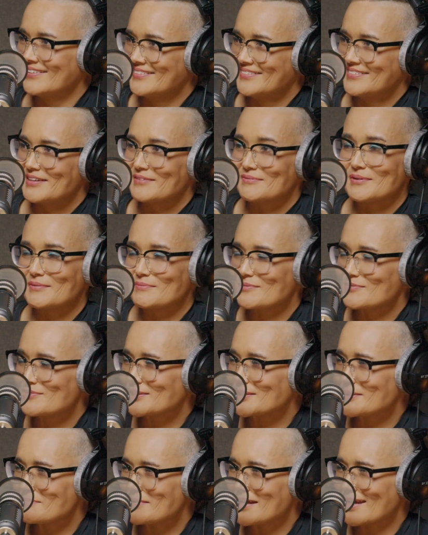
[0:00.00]
I'm a
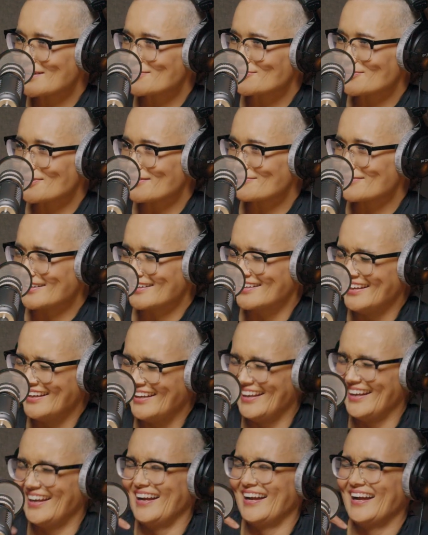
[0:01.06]
really bad driver.
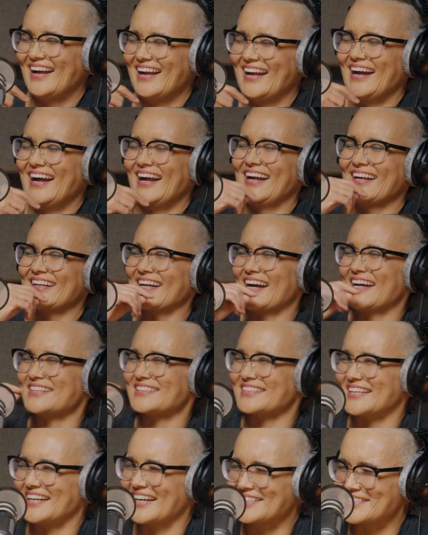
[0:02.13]

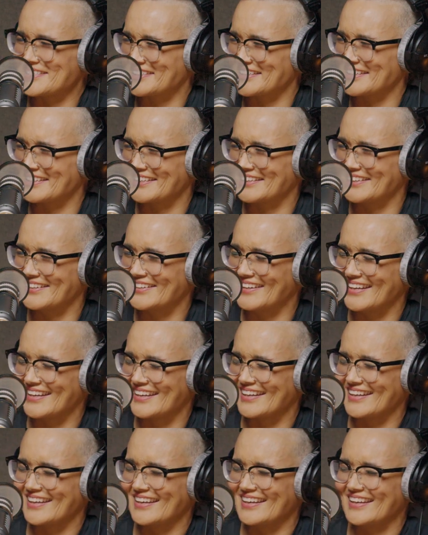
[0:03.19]
can't see at
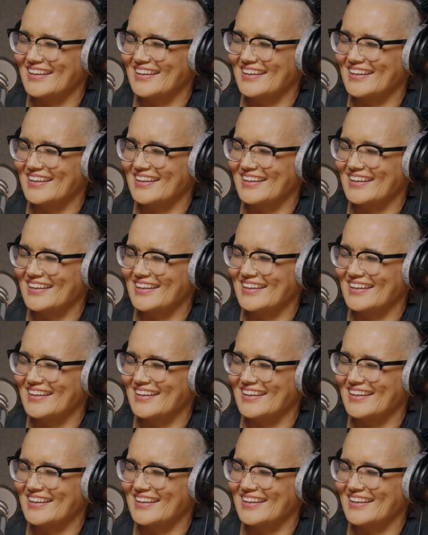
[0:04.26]
night.